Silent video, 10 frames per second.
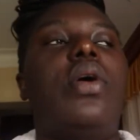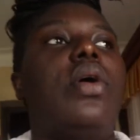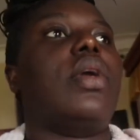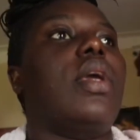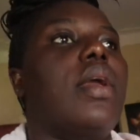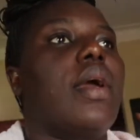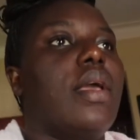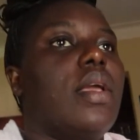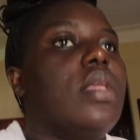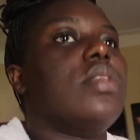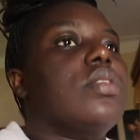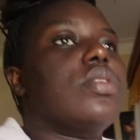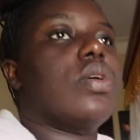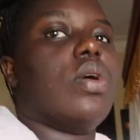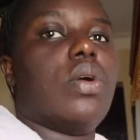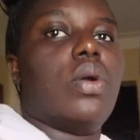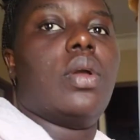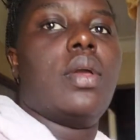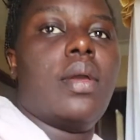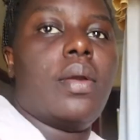Okay guys, so
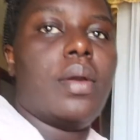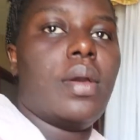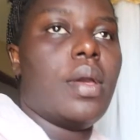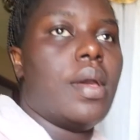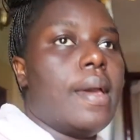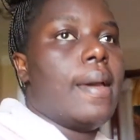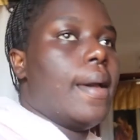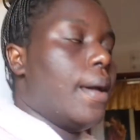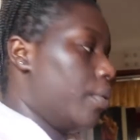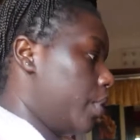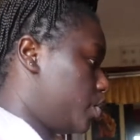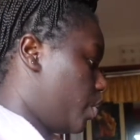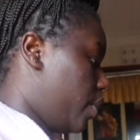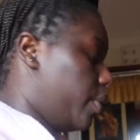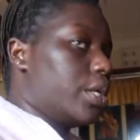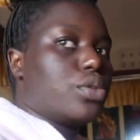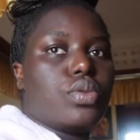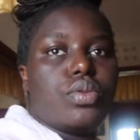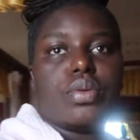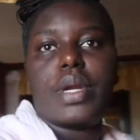what we are going
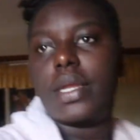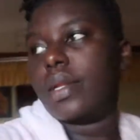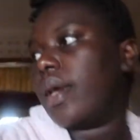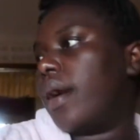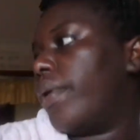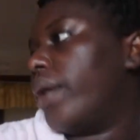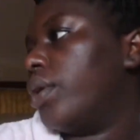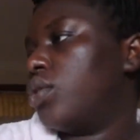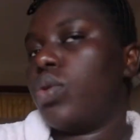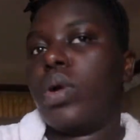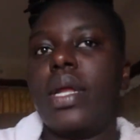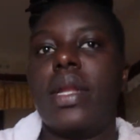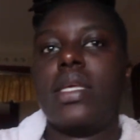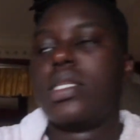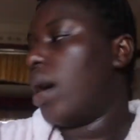to do right now, we're going to organize